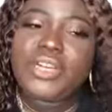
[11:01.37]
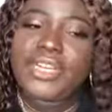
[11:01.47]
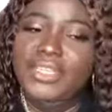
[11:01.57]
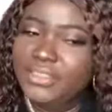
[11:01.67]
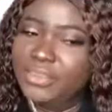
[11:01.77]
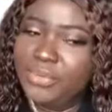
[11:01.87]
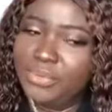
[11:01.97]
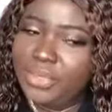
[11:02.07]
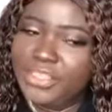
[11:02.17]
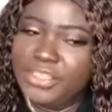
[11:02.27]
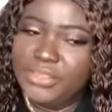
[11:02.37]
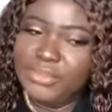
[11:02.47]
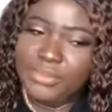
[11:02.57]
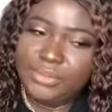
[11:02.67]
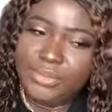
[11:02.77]
hands through it just
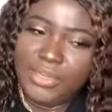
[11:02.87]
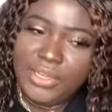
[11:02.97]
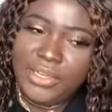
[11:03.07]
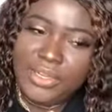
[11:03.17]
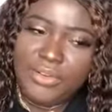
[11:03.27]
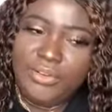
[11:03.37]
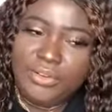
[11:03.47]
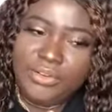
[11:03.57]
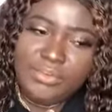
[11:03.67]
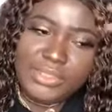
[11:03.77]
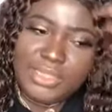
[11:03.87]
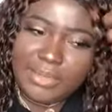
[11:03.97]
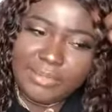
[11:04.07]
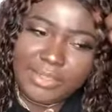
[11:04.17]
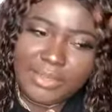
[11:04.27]
to, you know, loosen
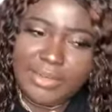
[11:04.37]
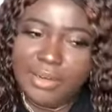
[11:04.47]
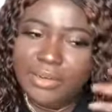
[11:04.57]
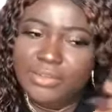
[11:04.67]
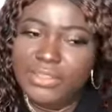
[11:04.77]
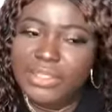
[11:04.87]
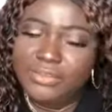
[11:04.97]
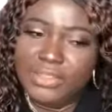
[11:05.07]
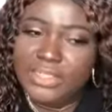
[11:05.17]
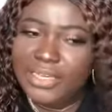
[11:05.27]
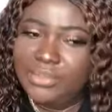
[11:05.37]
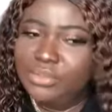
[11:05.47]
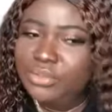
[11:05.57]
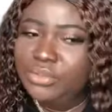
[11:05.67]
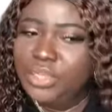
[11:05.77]
up the curls if it's like
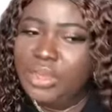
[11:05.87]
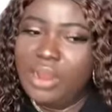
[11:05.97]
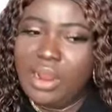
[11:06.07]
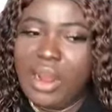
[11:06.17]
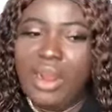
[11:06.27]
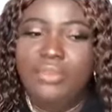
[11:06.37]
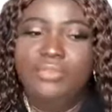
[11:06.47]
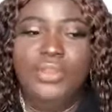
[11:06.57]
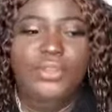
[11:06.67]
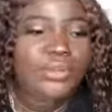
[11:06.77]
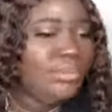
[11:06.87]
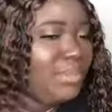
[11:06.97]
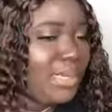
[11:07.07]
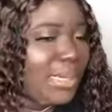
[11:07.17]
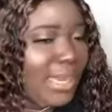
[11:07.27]
too hard for you.
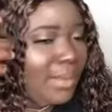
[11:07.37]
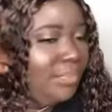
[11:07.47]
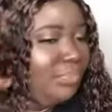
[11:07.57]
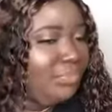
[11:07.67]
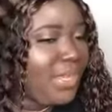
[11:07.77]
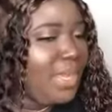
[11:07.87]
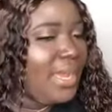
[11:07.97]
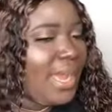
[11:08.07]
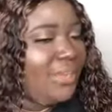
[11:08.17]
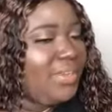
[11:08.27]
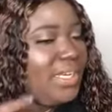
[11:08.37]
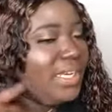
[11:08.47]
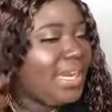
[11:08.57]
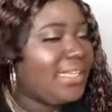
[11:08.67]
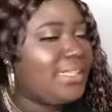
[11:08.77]
But I really
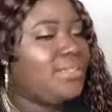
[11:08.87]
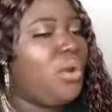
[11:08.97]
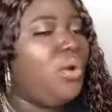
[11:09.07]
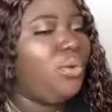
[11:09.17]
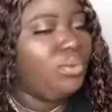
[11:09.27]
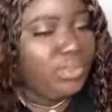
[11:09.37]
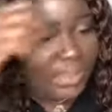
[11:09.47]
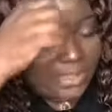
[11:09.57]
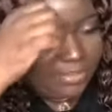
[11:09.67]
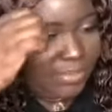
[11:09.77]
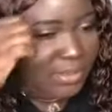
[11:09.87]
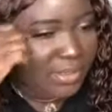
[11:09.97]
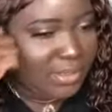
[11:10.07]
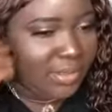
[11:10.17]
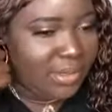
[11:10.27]
like this hold on
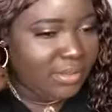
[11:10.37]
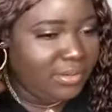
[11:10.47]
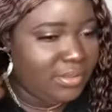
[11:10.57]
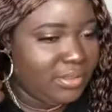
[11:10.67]
the curl.